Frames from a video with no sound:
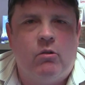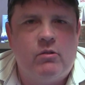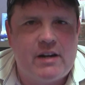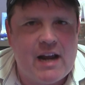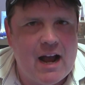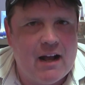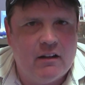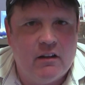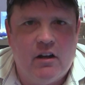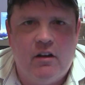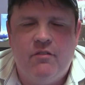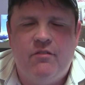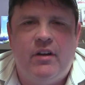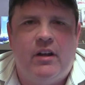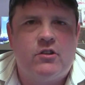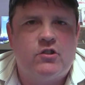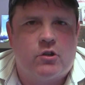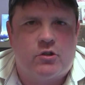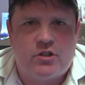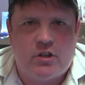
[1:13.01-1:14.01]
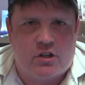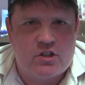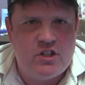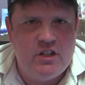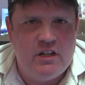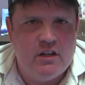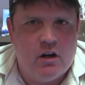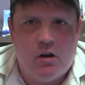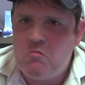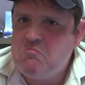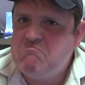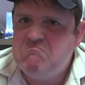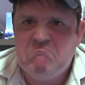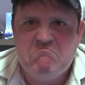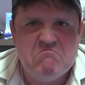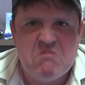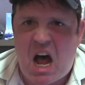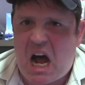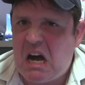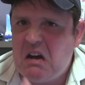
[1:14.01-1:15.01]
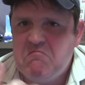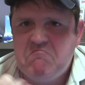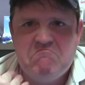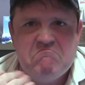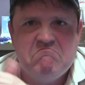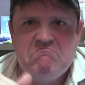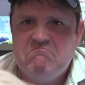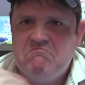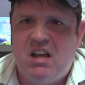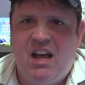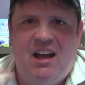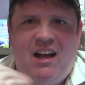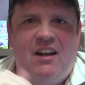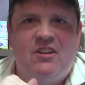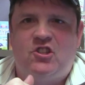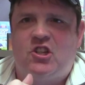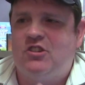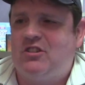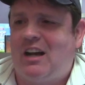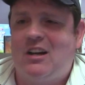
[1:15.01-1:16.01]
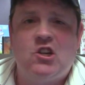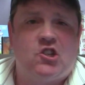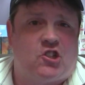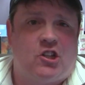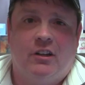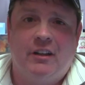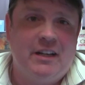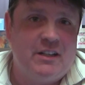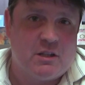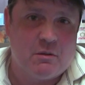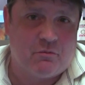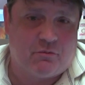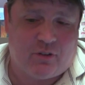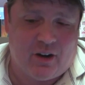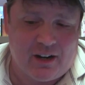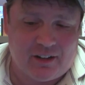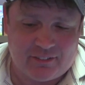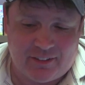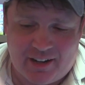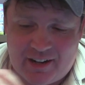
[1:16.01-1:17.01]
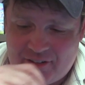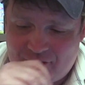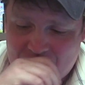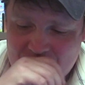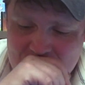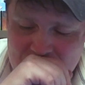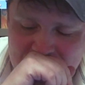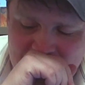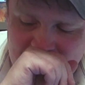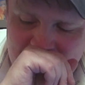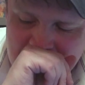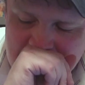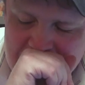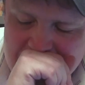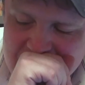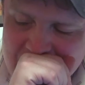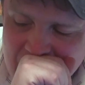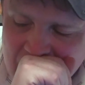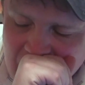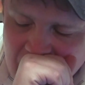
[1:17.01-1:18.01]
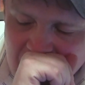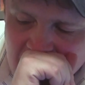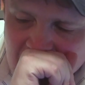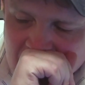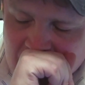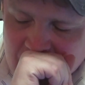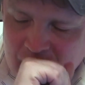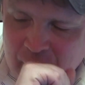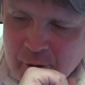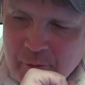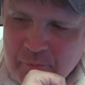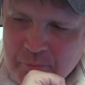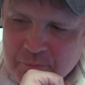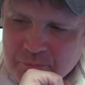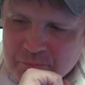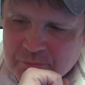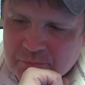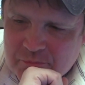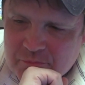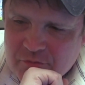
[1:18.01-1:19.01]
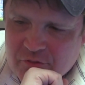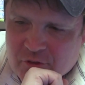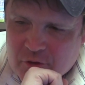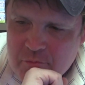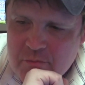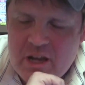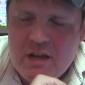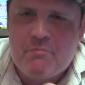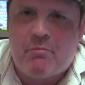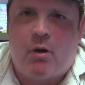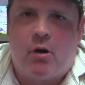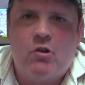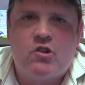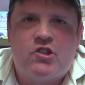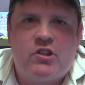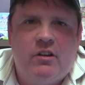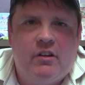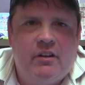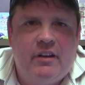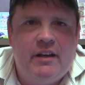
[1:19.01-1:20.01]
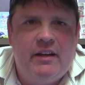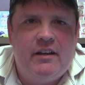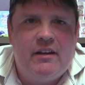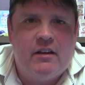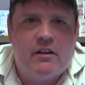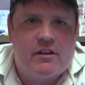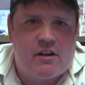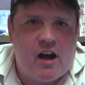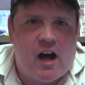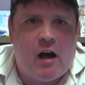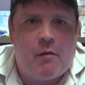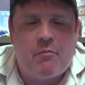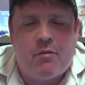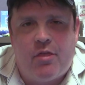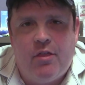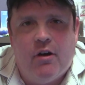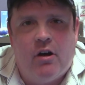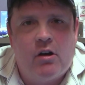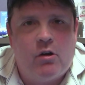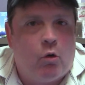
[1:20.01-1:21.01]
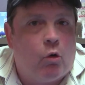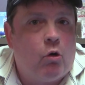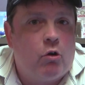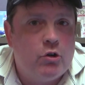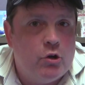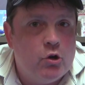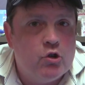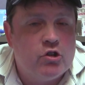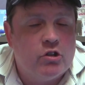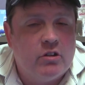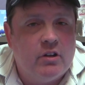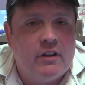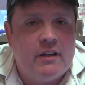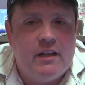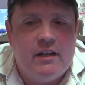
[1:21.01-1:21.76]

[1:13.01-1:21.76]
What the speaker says: gala events or tuxedo. Nah. I just delete them, frankly. I never even see them. For me personally, cop, thug, or usually